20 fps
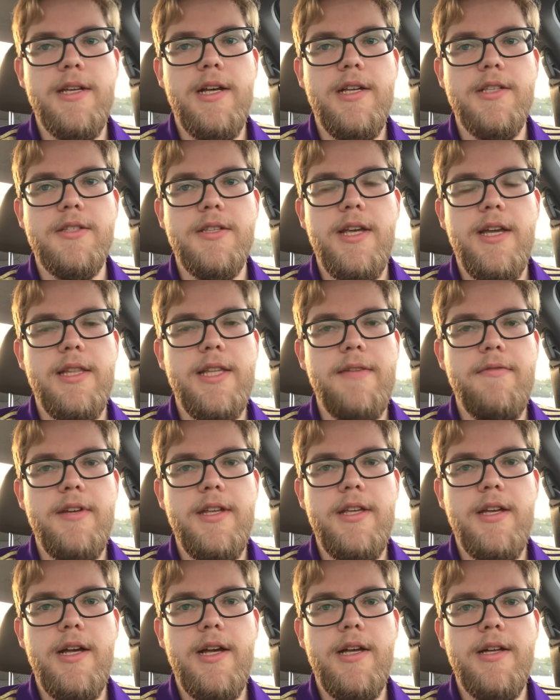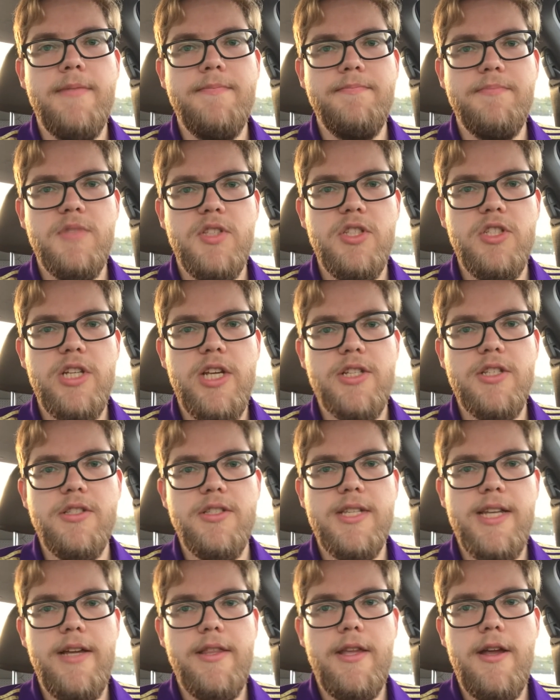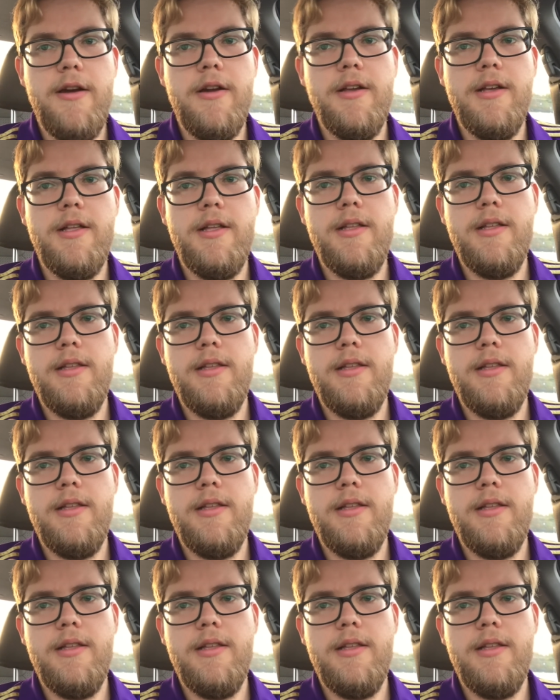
Uh, so yeah, leave any suggestions down there.